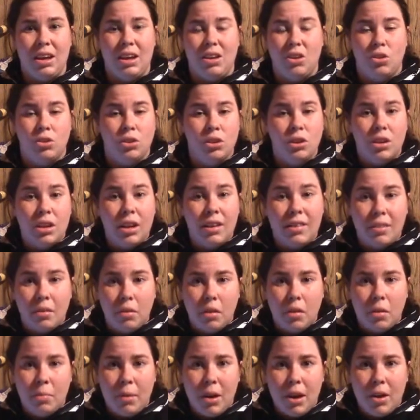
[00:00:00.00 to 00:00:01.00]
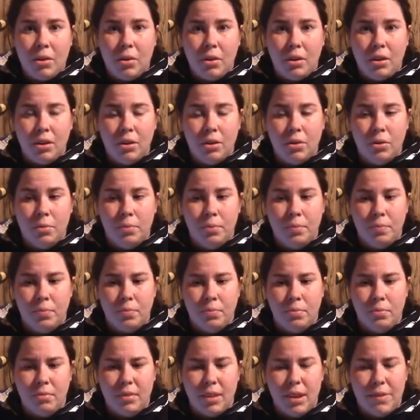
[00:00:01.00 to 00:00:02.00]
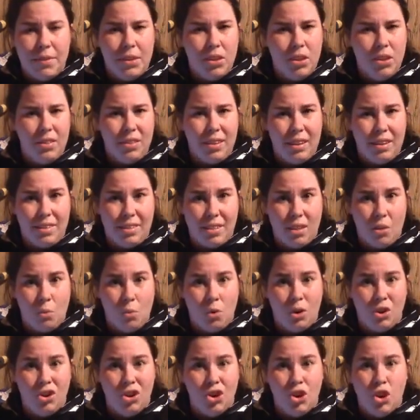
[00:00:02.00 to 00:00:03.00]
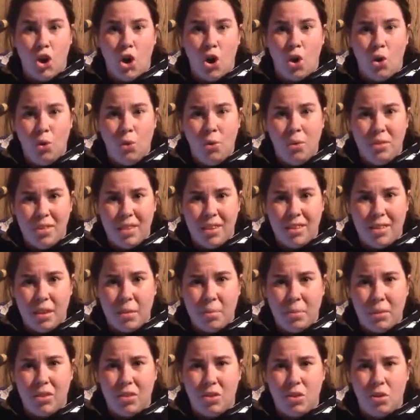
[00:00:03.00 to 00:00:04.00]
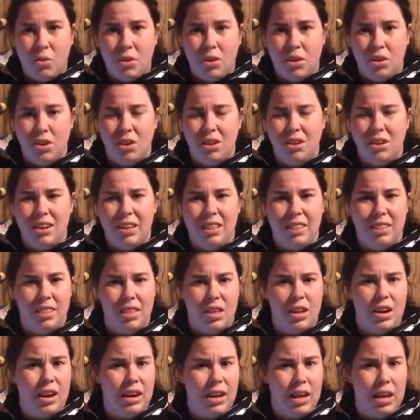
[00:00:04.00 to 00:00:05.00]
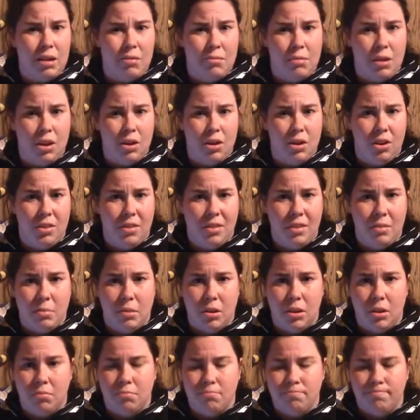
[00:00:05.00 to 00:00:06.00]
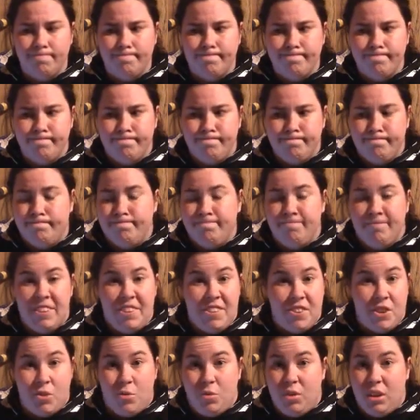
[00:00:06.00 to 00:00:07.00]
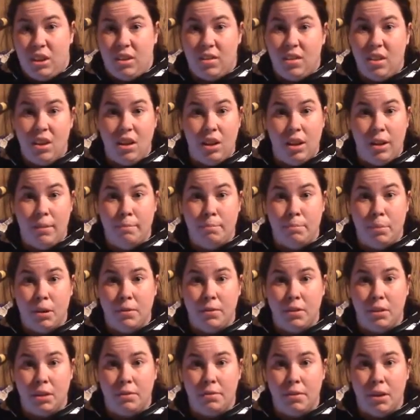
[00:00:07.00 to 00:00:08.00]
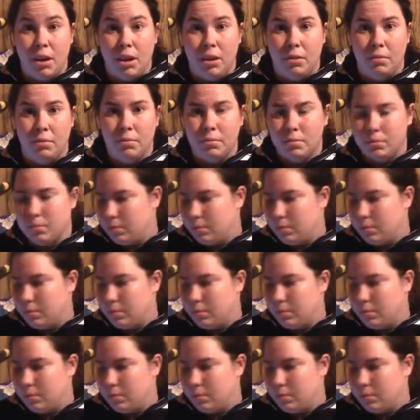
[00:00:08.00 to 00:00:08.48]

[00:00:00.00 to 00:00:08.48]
You look like something's bothering you. If it looks like someone knows that something's going on, then I get embarrassed. But if no one can tell, I'm perfectly fine.